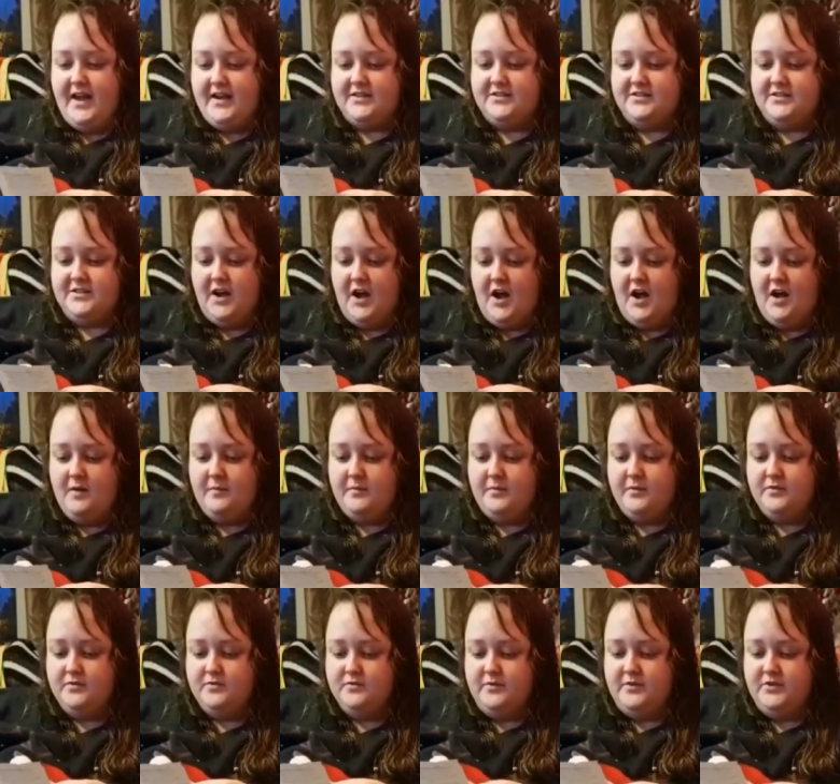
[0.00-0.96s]
Next
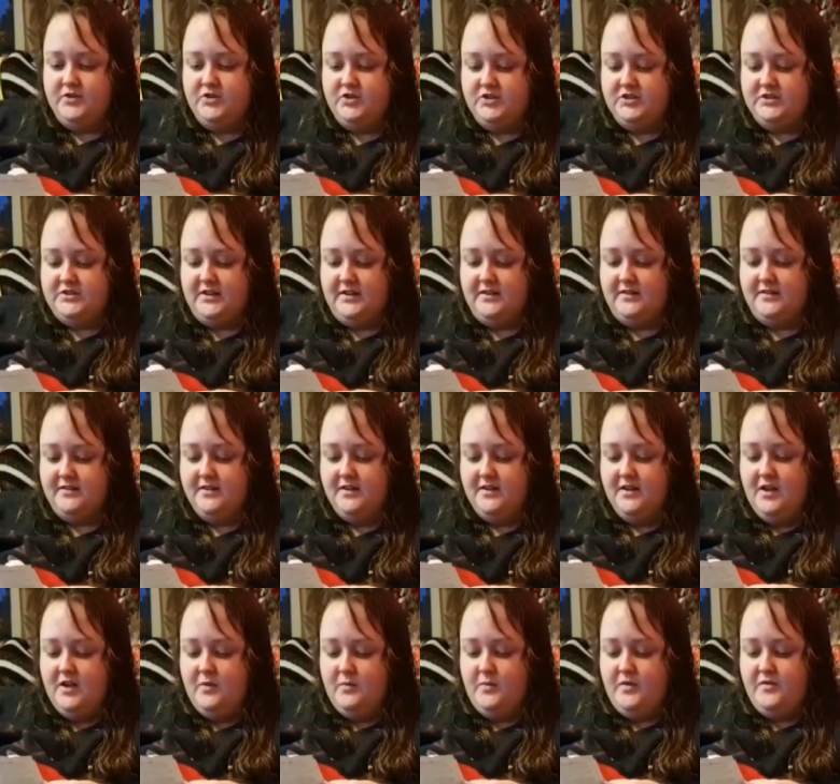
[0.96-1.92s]
up, oh
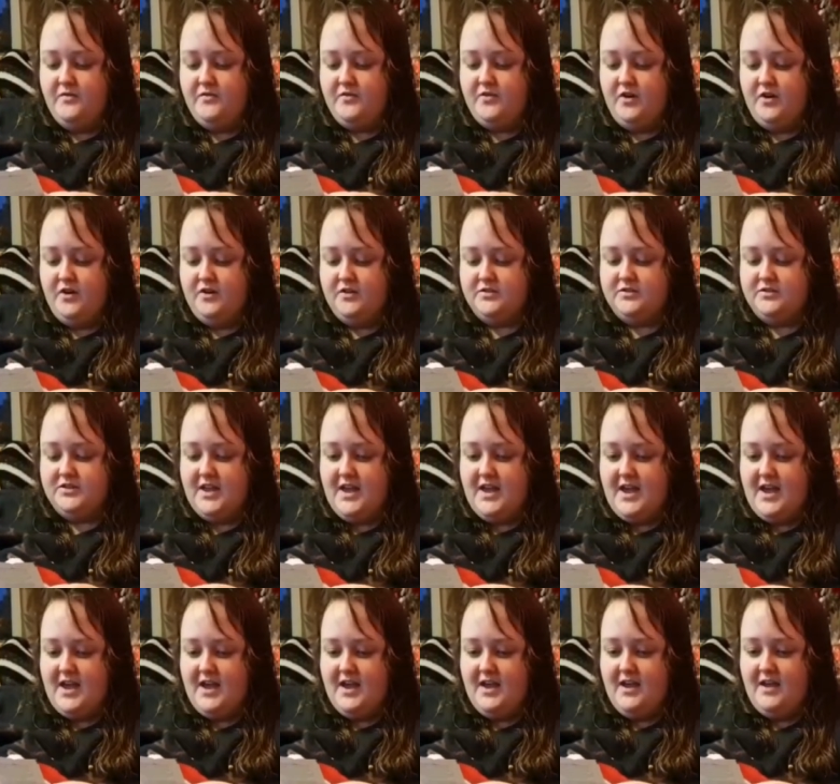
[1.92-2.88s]
interesting, we've got
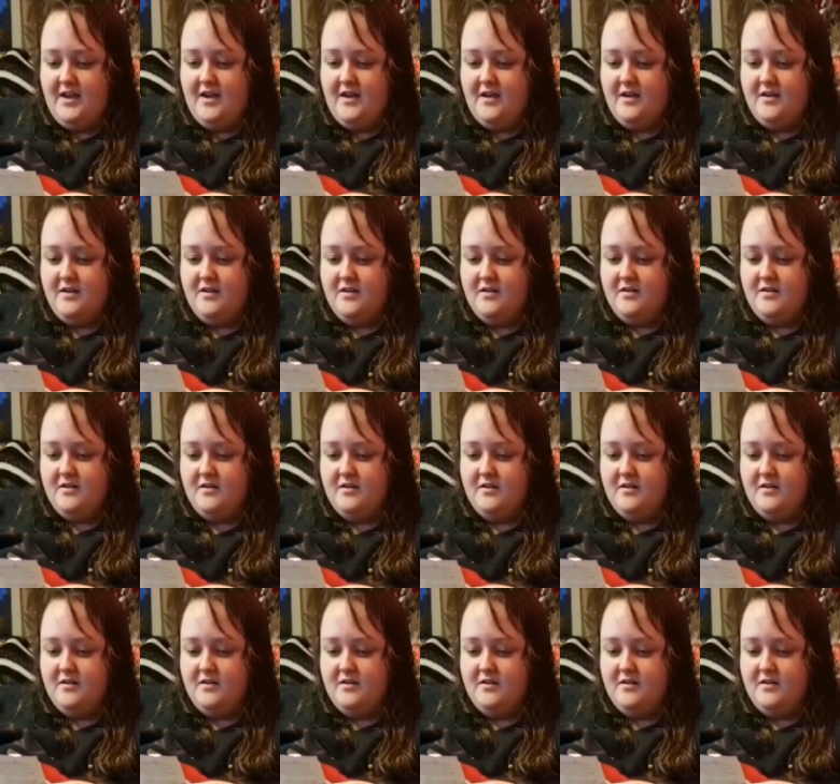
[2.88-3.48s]
a